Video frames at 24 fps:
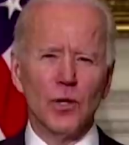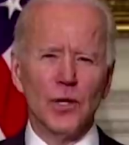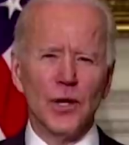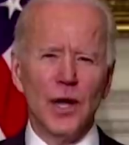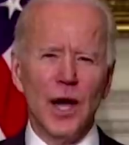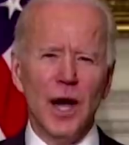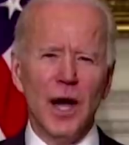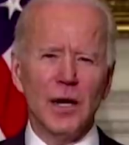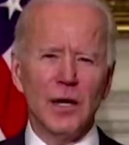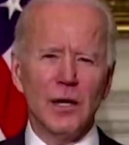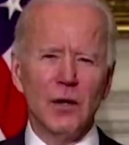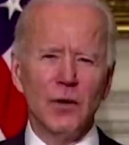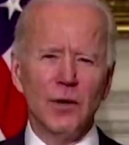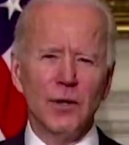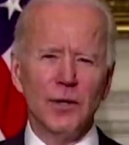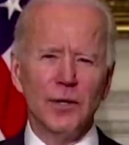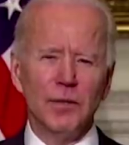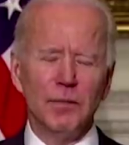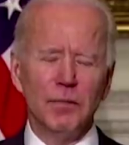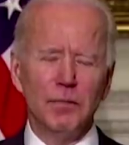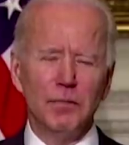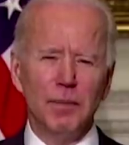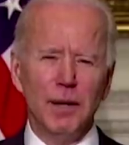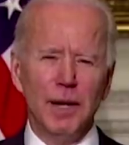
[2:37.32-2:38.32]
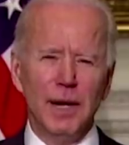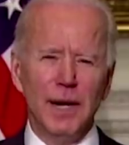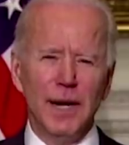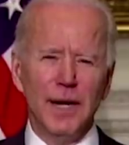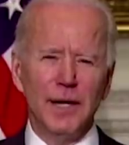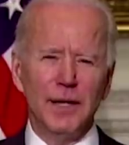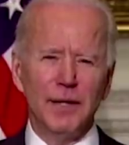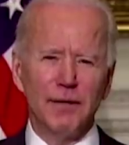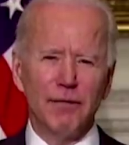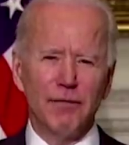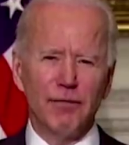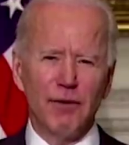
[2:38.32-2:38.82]
not going to
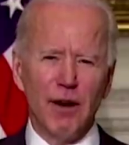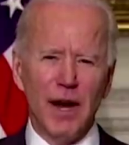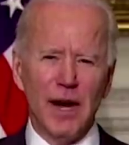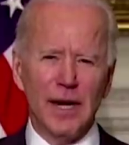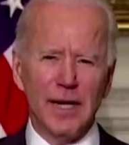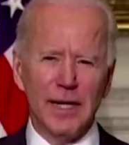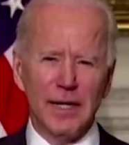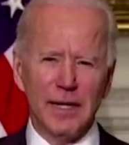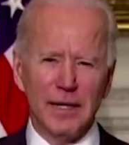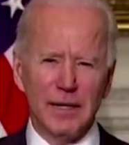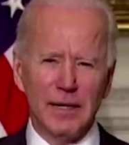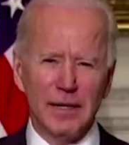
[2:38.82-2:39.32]
ban fracking.